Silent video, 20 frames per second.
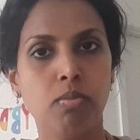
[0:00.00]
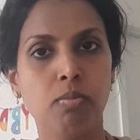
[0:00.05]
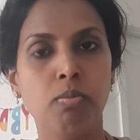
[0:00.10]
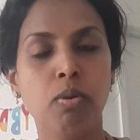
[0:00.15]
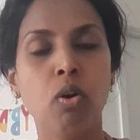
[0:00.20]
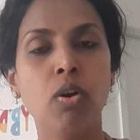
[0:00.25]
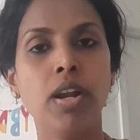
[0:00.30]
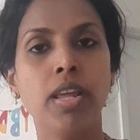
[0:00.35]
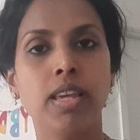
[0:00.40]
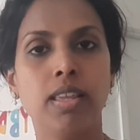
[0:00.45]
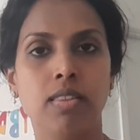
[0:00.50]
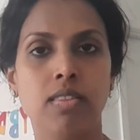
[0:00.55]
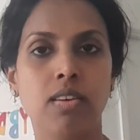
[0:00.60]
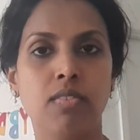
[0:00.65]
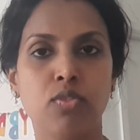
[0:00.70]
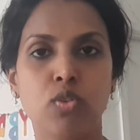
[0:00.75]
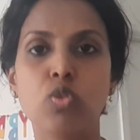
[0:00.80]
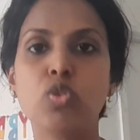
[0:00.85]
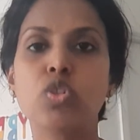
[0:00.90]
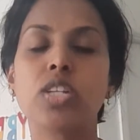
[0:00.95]
body
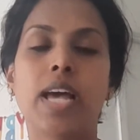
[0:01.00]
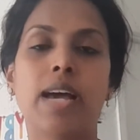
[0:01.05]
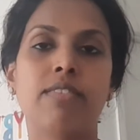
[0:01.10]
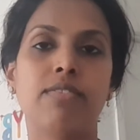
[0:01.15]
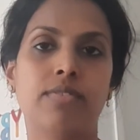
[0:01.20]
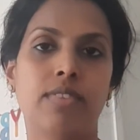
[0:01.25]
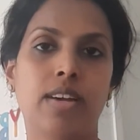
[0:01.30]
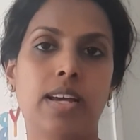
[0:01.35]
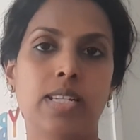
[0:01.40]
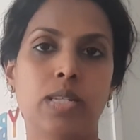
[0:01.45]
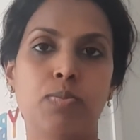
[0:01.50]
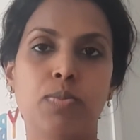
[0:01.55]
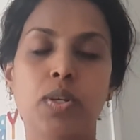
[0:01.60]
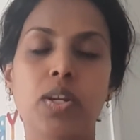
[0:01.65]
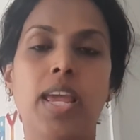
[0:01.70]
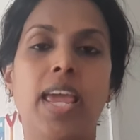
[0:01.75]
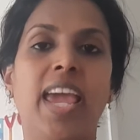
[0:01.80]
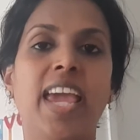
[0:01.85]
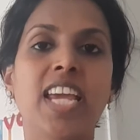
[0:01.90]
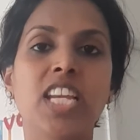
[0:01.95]
of course after
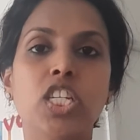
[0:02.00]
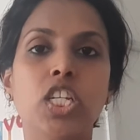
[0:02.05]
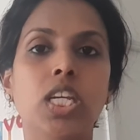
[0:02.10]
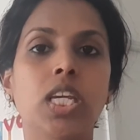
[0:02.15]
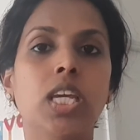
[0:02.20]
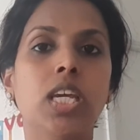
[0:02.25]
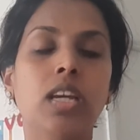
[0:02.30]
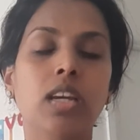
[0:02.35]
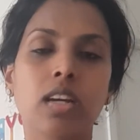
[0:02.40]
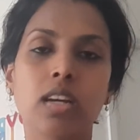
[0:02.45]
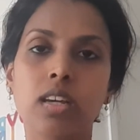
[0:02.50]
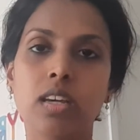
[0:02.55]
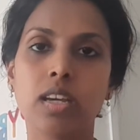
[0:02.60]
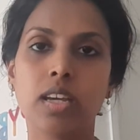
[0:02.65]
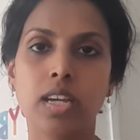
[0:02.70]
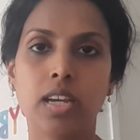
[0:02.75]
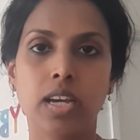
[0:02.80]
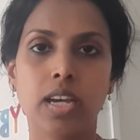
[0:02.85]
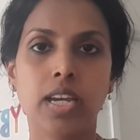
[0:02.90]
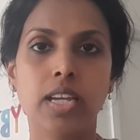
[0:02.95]
aging
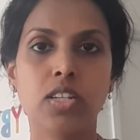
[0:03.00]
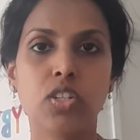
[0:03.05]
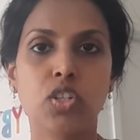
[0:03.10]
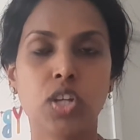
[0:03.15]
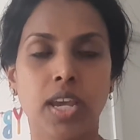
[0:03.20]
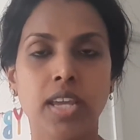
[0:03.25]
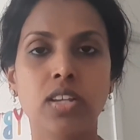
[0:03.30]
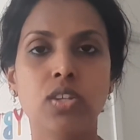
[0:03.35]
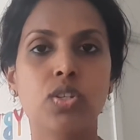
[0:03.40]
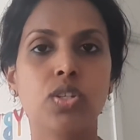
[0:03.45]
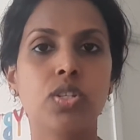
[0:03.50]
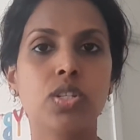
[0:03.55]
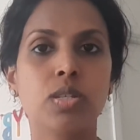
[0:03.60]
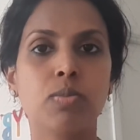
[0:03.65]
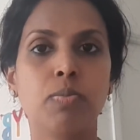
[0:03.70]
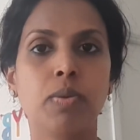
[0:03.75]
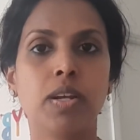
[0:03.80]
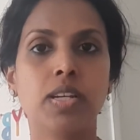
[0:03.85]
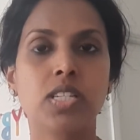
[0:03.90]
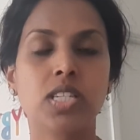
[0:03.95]
it changes
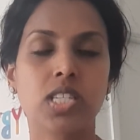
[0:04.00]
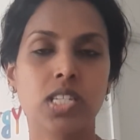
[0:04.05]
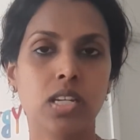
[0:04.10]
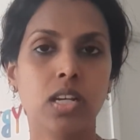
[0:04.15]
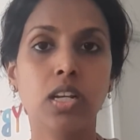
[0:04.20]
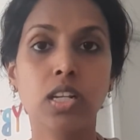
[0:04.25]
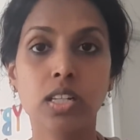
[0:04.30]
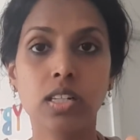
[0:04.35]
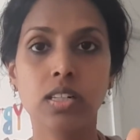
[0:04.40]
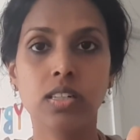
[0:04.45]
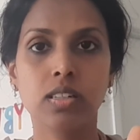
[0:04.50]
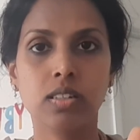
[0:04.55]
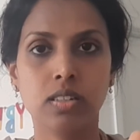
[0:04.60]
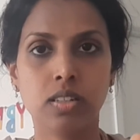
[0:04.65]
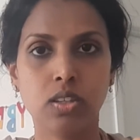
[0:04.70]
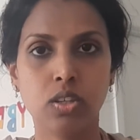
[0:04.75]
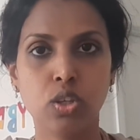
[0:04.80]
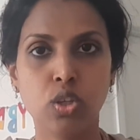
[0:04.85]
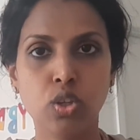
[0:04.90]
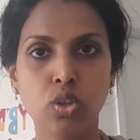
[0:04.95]
but still
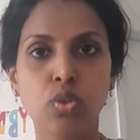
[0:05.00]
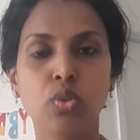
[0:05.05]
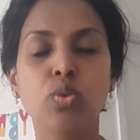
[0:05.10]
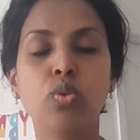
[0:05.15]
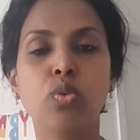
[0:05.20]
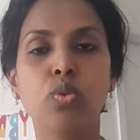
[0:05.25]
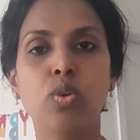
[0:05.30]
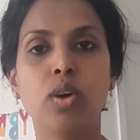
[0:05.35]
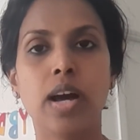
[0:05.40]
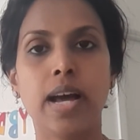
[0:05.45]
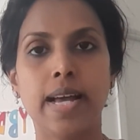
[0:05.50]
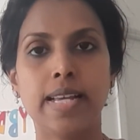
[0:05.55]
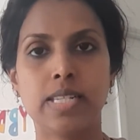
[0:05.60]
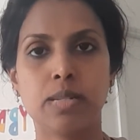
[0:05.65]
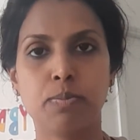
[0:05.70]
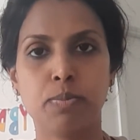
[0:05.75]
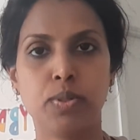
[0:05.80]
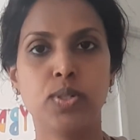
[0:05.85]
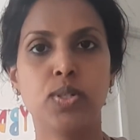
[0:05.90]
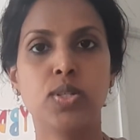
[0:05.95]
you as
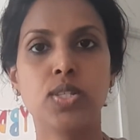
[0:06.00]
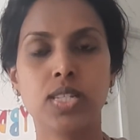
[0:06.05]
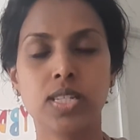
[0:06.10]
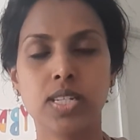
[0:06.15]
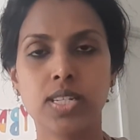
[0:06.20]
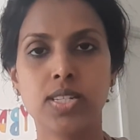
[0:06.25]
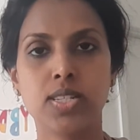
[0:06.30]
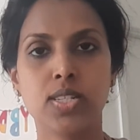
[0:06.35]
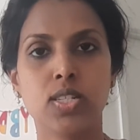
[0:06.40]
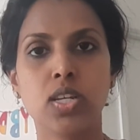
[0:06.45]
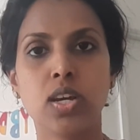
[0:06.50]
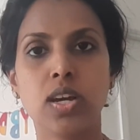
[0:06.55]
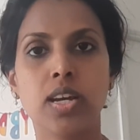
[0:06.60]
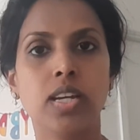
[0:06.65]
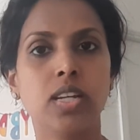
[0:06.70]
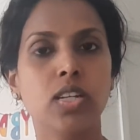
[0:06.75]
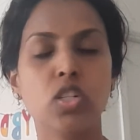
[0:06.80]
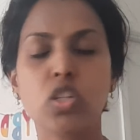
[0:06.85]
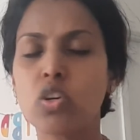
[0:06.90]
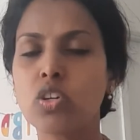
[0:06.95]
a person
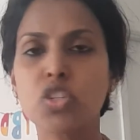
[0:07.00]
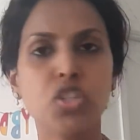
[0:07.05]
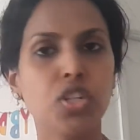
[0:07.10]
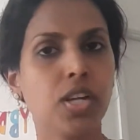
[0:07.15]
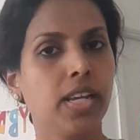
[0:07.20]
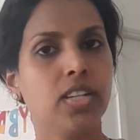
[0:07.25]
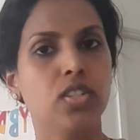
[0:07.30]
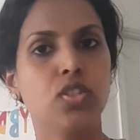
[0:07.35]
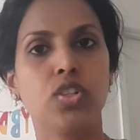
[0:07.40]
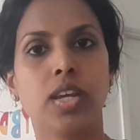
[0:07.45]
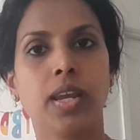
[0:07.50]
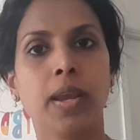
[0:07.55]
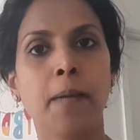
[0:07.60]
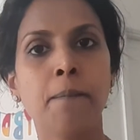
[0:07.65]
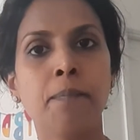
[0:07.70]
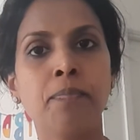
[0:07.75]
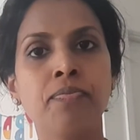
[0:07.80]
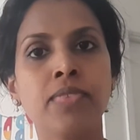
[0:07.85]
inside not changing